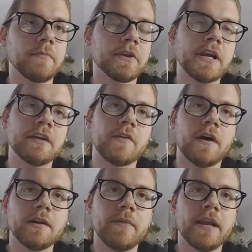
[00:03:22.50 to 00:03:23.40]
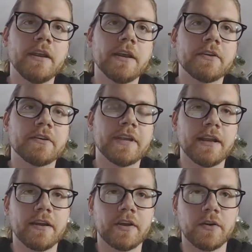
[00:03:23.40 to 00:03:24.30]
You're kind of automating your
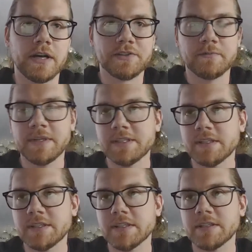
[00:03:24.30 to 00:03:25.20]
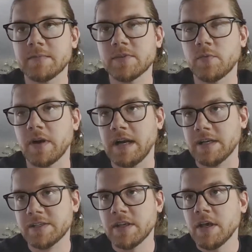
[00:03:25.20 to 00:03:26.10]
data across your business systems,
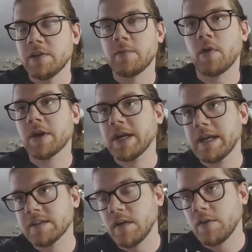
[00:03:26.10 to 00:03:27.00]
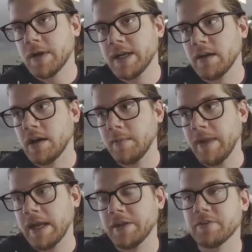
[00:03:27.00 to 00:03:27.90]
whereas your marketing is already
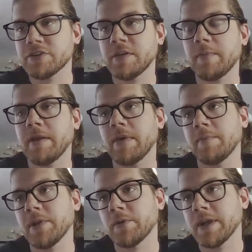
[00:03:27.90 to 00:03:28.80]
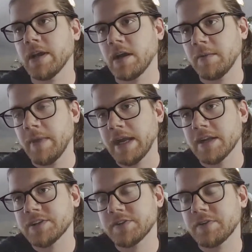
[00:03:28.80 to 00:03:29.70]
automated, your shipping might be already
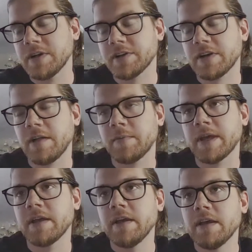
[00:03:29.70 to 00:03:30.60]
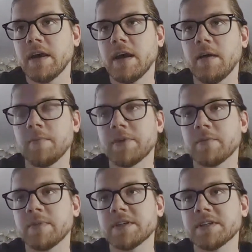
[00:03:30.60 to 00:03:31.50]
automated, so you're helping
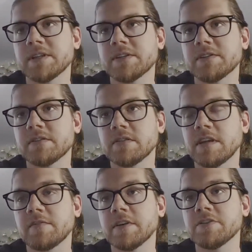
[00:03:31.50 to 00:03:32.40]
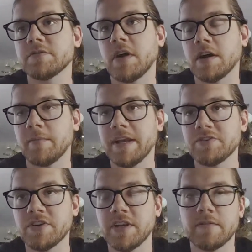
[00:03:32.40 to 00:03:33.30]
your business leverage
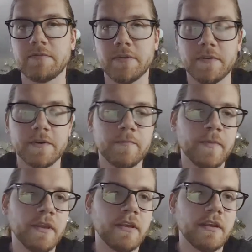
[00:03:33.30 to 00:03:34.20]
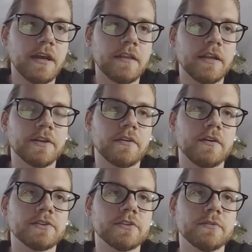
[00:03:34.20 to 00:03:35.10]
automation even further. And then you're
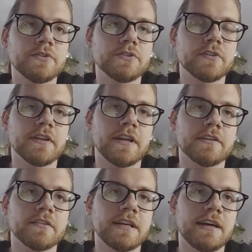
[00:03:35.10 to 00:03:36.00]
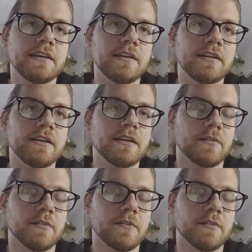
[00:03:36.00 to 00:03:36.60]
also ensuring that your data